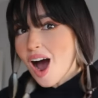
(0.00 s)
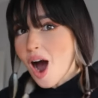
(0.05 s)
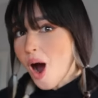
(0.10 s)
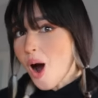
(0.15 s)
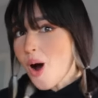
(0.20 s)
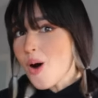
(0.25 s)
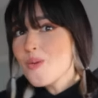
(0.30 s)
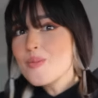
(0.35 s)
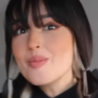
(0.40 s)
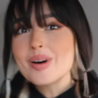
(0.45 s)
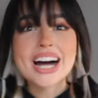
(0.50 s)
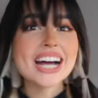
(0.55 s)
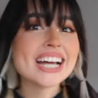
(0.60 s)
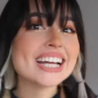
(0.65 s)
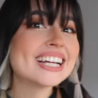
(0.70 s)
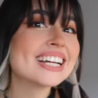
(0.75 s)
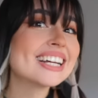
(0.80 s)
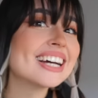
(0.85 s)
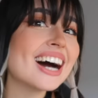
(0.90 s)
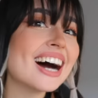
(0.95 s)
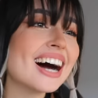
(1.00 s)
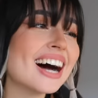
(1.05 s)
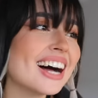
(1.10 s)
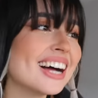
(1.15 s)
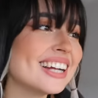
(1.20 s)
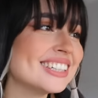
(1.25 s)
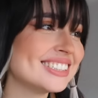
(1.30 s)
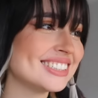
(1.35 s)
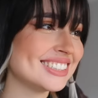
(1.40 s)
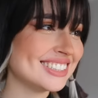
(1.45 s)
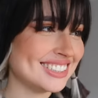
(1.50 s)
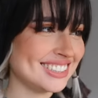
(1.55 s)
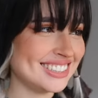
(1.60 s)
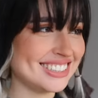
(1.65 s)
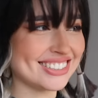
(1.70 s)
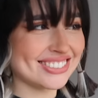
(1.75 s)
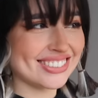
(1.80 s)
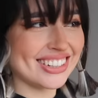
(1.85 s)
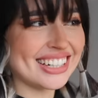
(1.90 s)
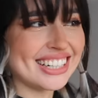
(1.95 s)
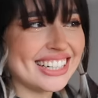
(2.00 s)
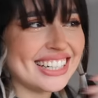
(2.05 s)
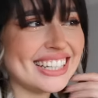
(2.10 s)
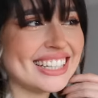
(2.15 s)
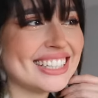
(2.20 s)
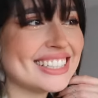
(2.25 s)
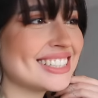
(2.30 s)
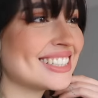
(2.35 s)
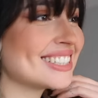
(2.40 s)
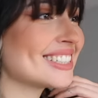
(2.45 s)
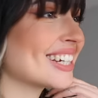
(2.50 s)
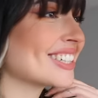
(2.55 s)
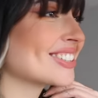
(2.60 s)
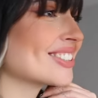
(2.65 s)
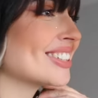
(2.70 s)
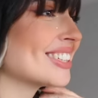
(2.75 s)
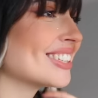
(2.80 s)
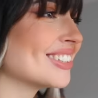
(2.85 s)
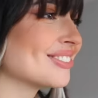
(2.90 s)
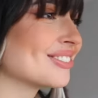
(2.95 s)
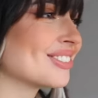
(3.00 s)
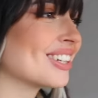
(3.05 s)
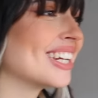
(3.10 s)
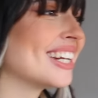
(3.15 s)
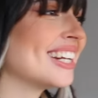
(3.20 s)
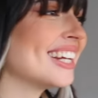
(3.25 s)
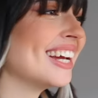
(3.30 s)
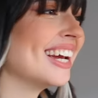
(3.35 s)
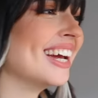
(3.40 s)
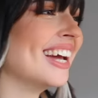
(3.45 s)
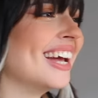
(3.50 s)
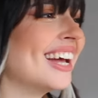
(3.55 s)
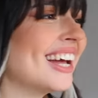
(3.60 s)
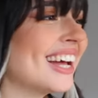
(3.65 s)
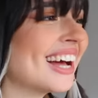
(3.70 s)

Oh my gosh, this is funny. This is actually funny.